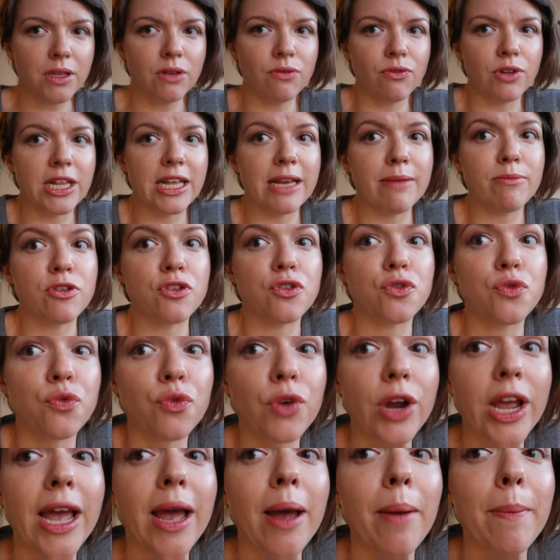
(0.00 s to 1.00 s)
Really, I'm just
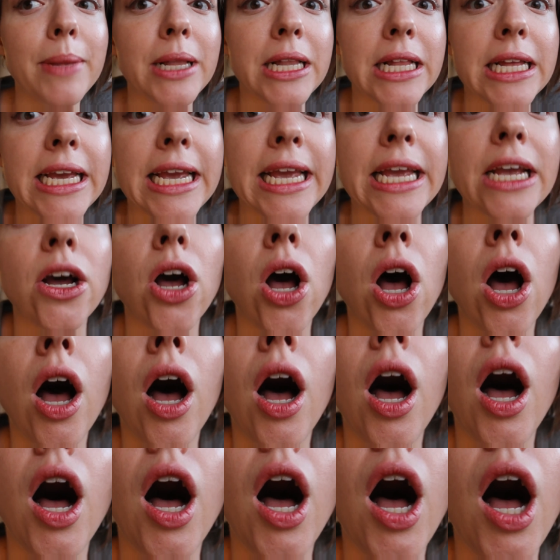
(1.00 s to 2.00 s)
rambling
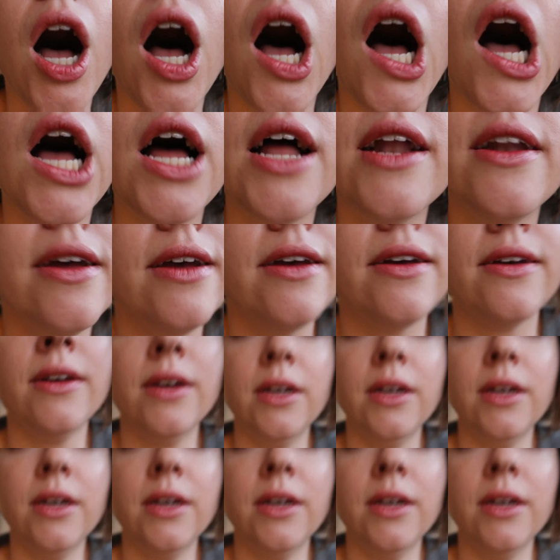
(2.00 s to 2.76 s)
on.